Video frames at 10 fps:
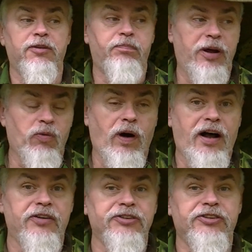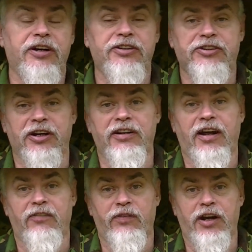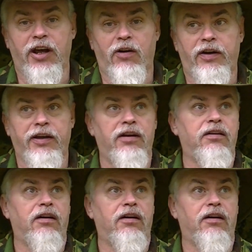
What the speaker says: had been a while since they had seen that video I did